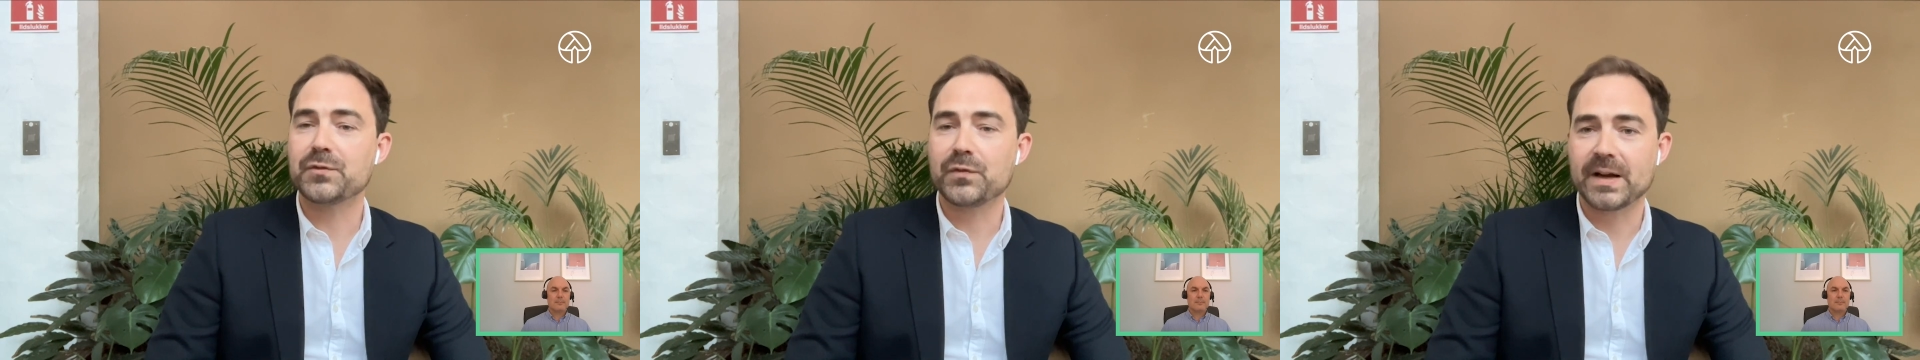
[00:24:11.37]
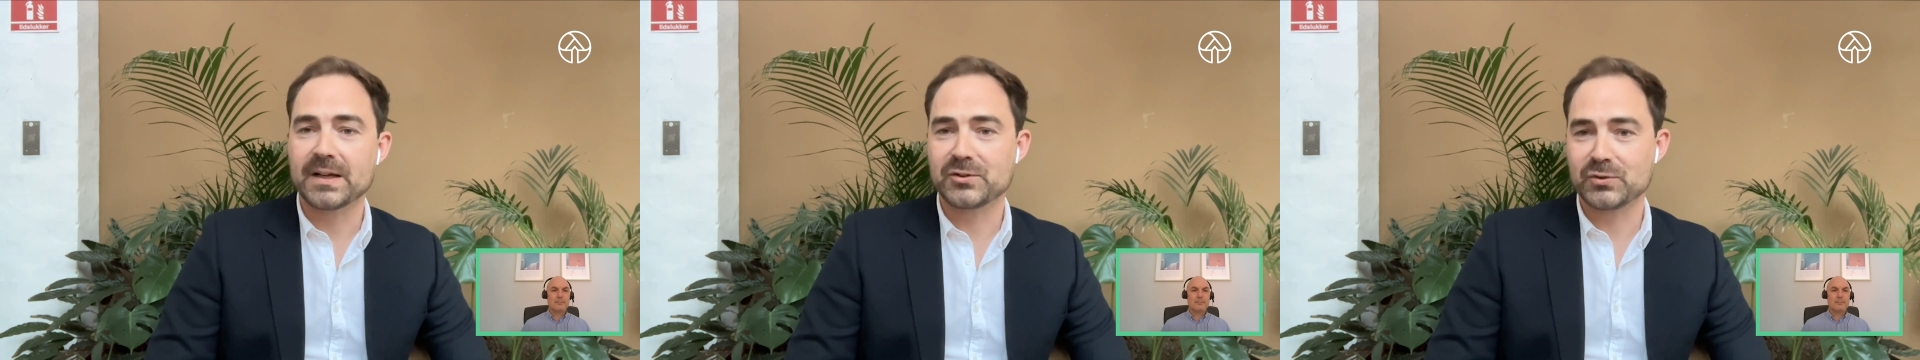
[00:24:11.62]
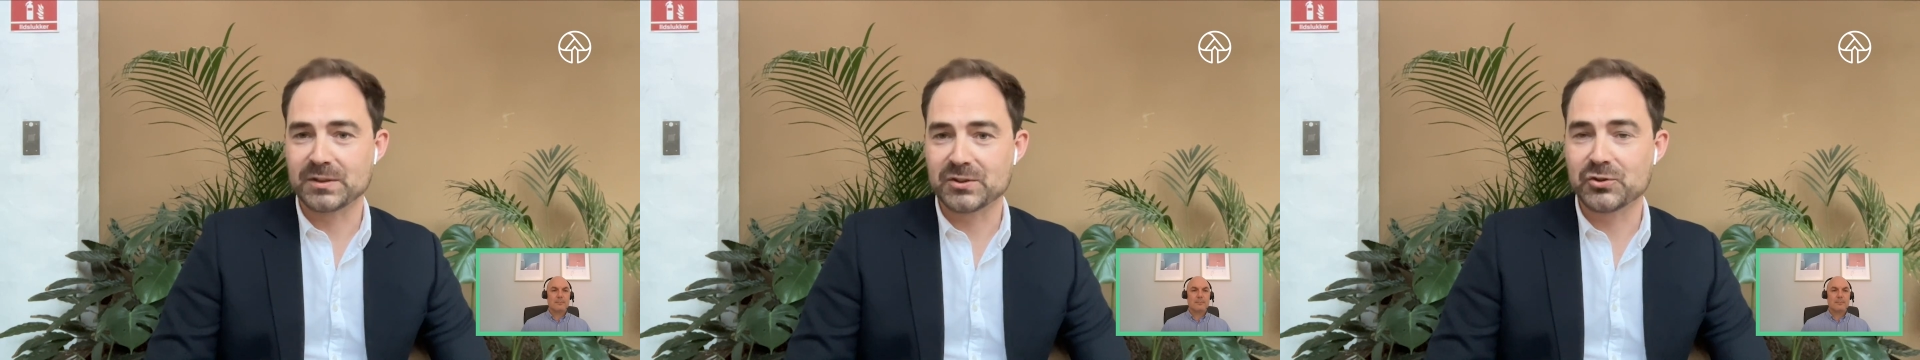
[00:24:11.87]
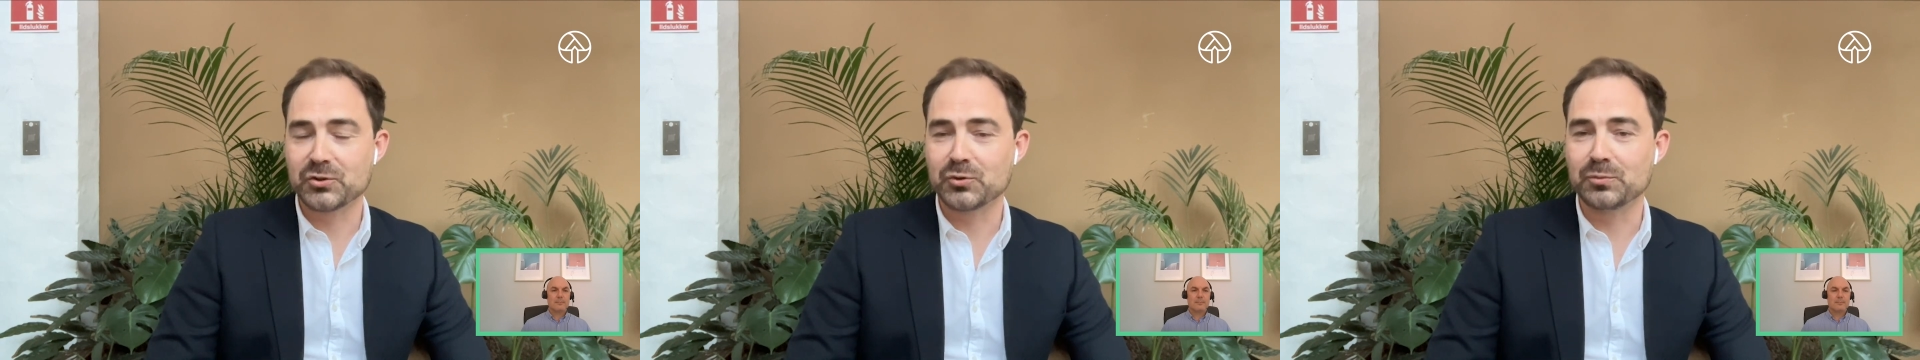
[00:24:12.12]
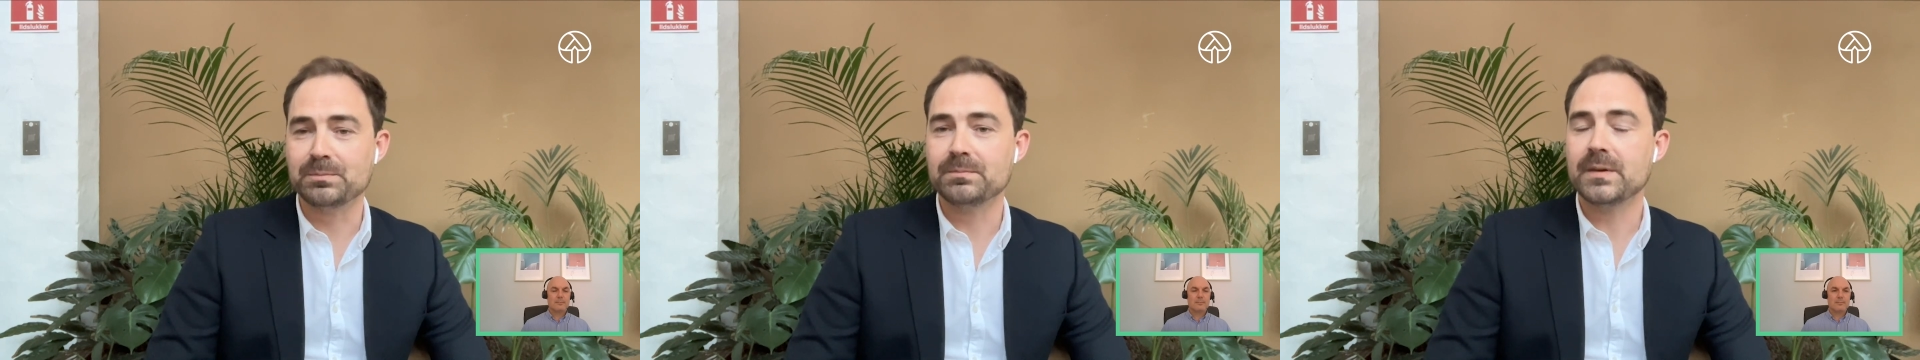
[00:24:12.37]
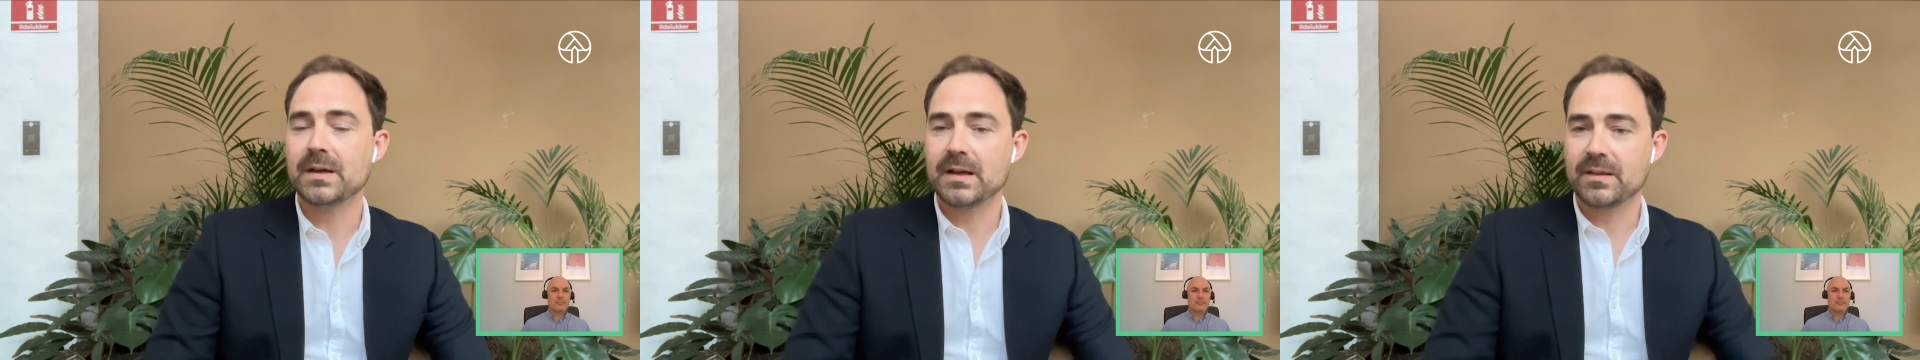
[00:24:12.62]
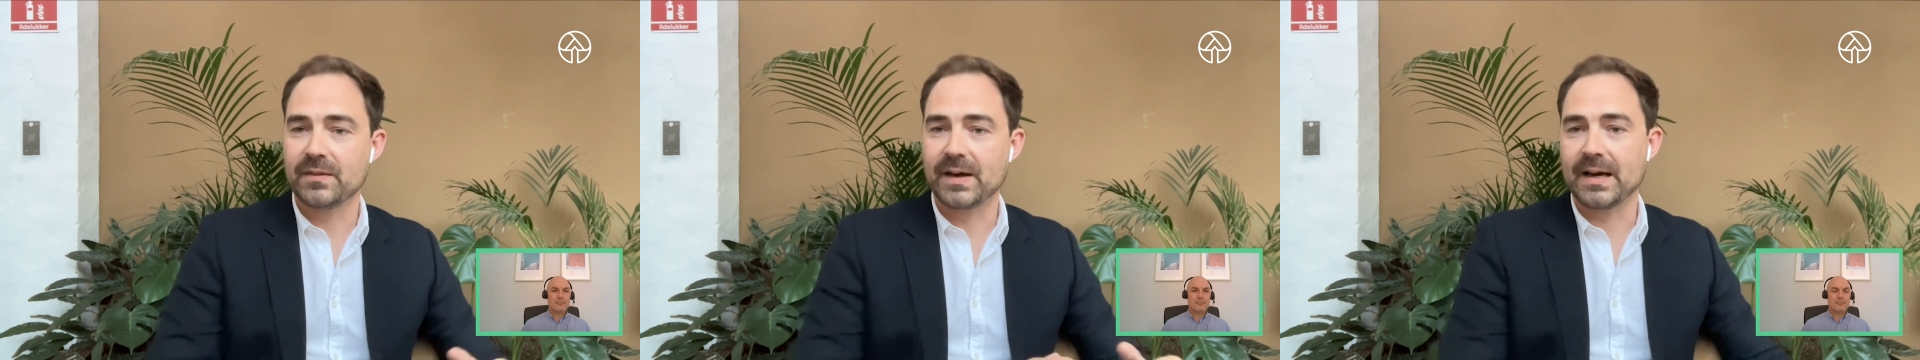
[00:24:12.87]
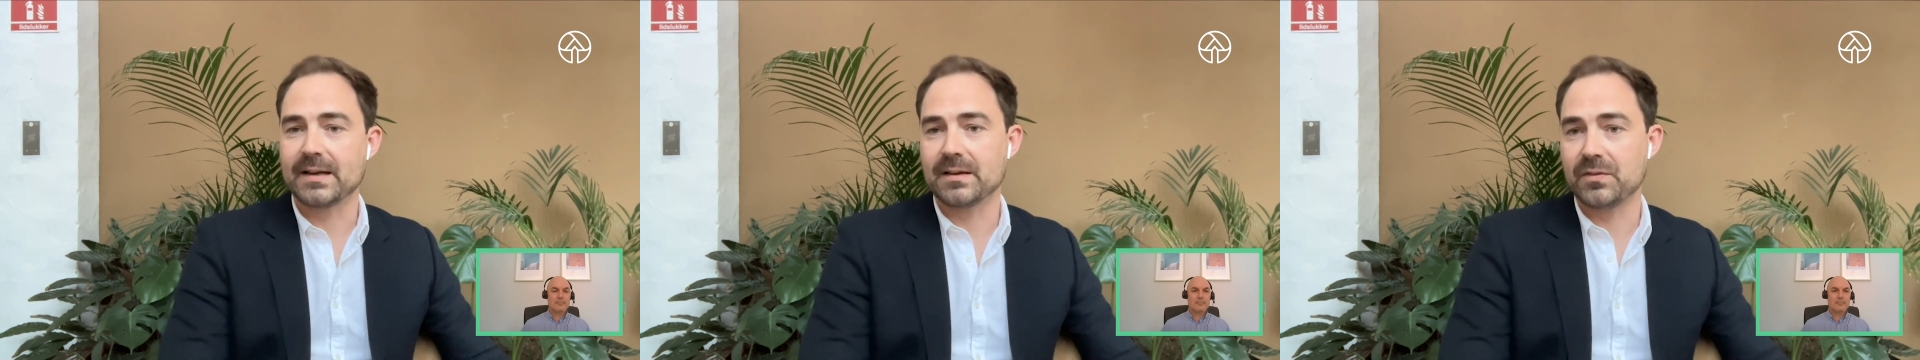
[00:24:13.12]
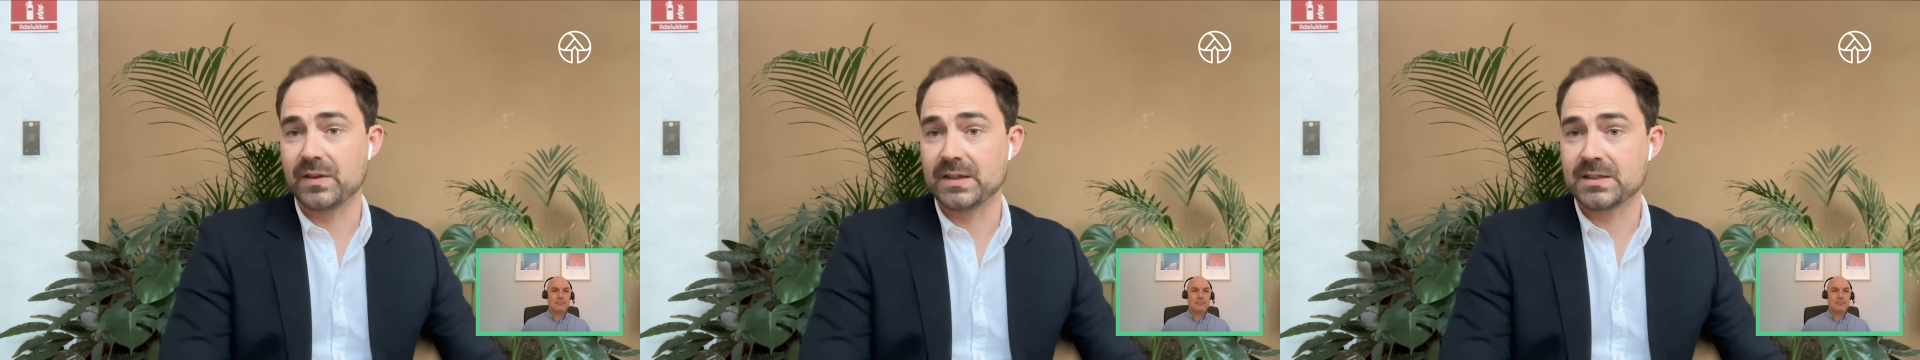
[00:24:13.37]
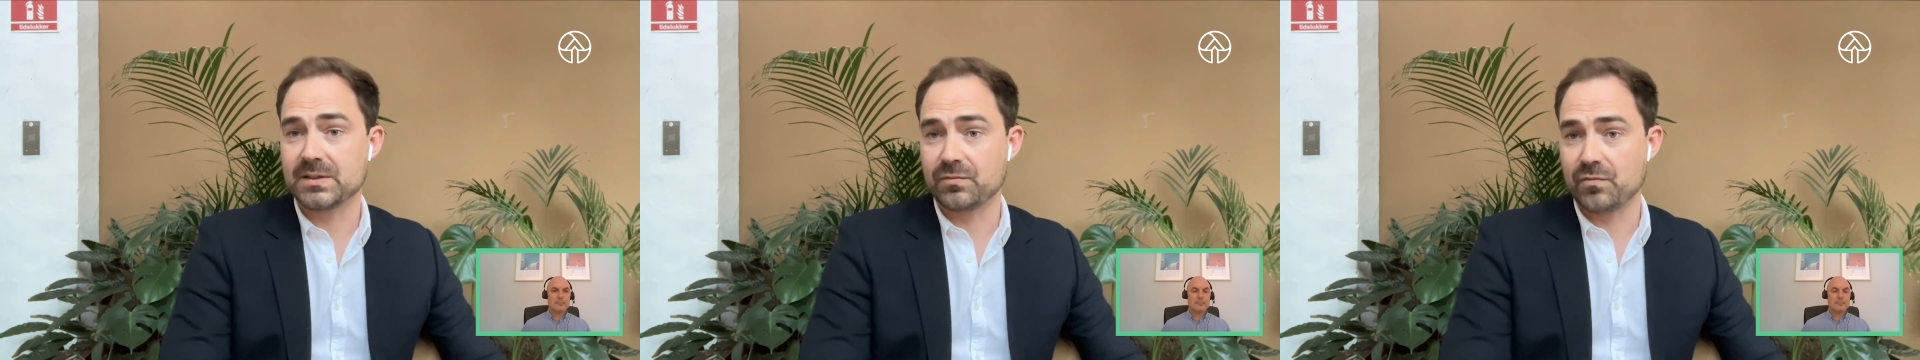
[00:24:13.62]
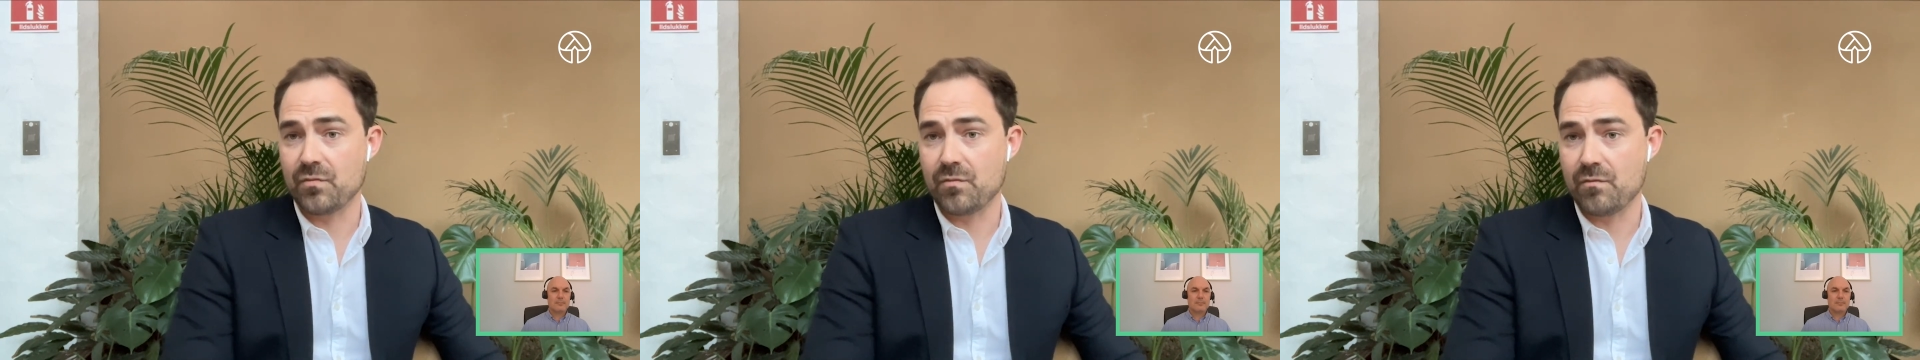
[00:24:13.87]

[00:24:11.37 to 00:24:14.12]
fair to assume that this